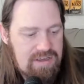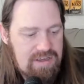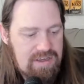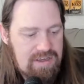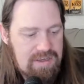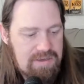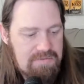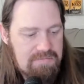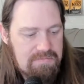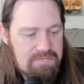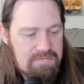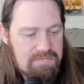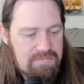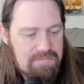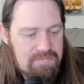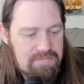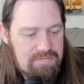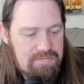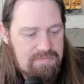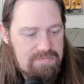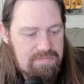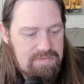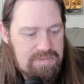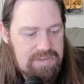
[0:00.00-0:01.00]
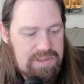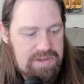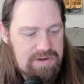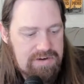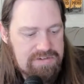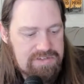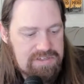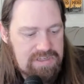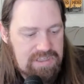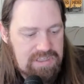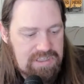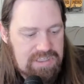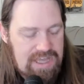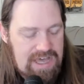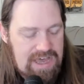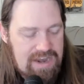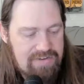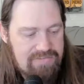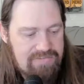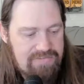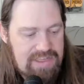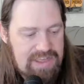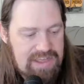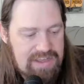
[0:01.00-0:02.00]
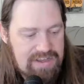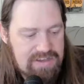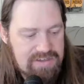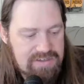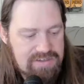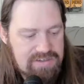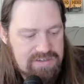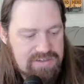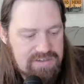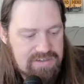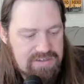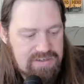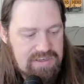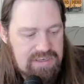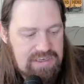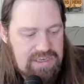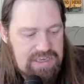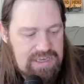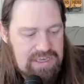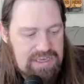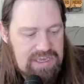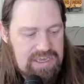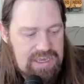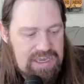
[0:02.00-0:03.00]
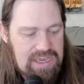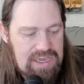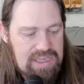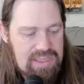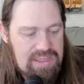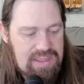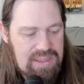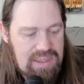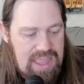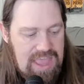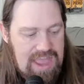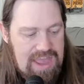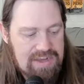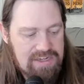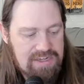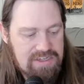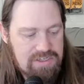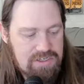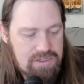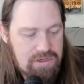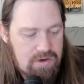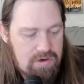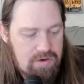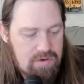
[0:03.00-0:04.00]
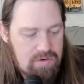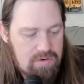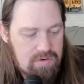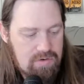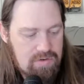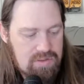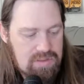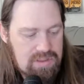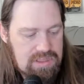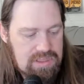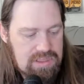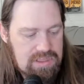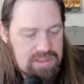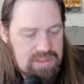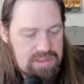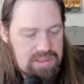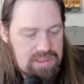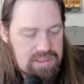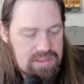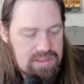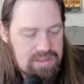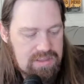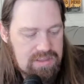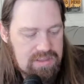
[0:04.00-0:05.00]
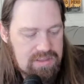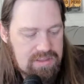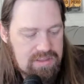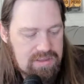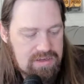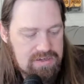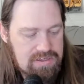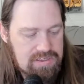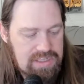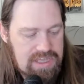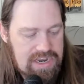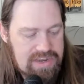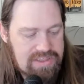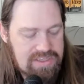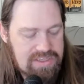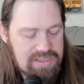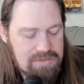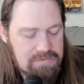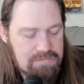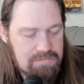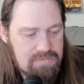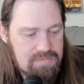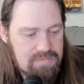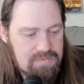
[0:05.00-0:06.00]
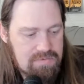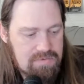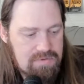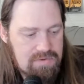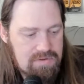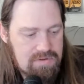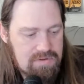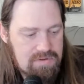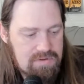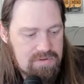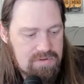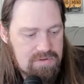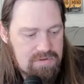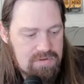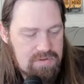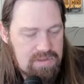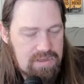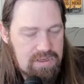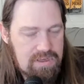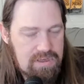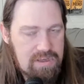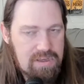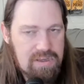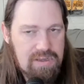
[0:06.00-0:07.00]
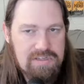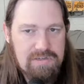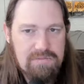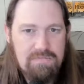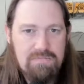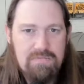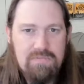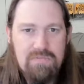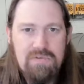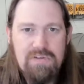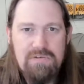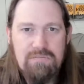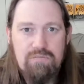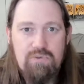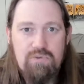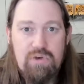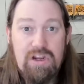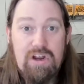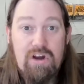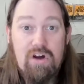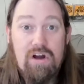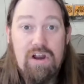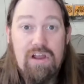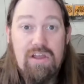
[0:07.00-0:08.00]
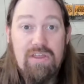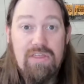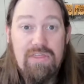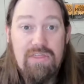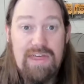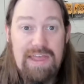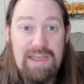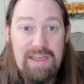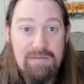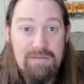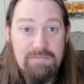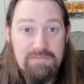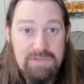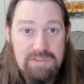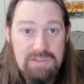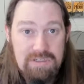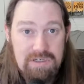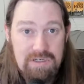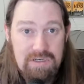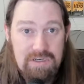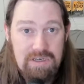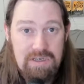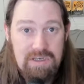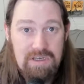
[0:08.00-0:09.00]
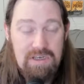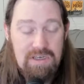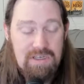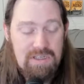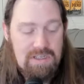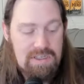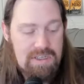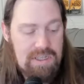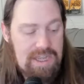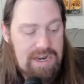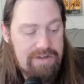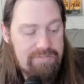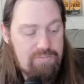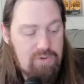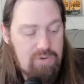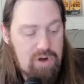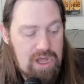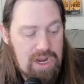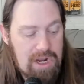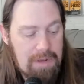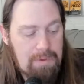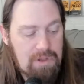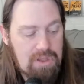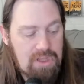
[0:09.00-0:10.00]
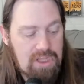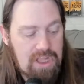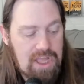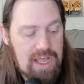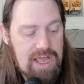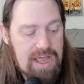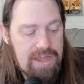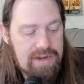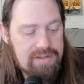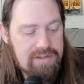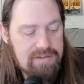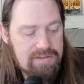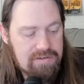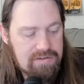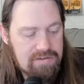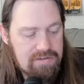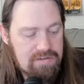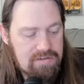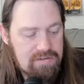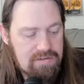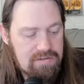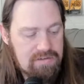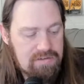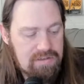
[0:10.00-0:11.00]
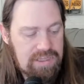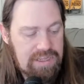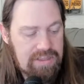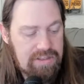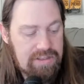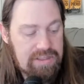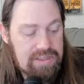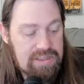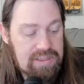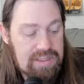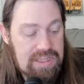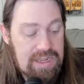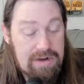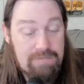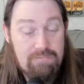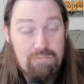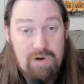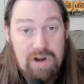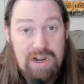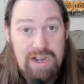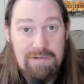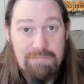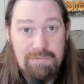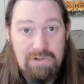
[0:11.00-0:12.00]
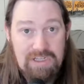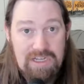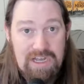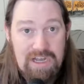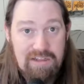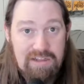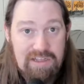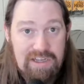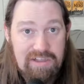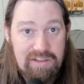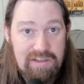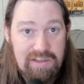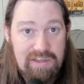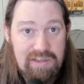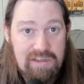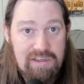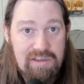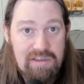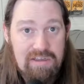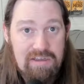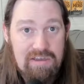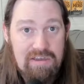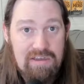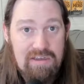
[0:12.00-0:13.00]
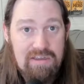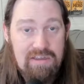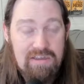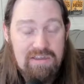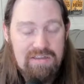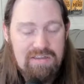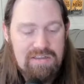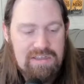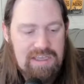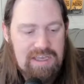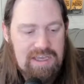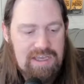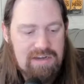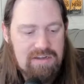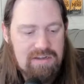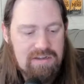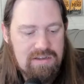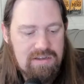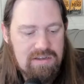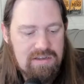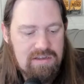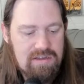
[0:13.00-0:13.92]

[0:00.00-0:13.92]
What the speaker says: um, there's a lot of things in that too. That there's a lot of this some recurring themes that I brought up a lot lately, and that I bring up a lot lately. That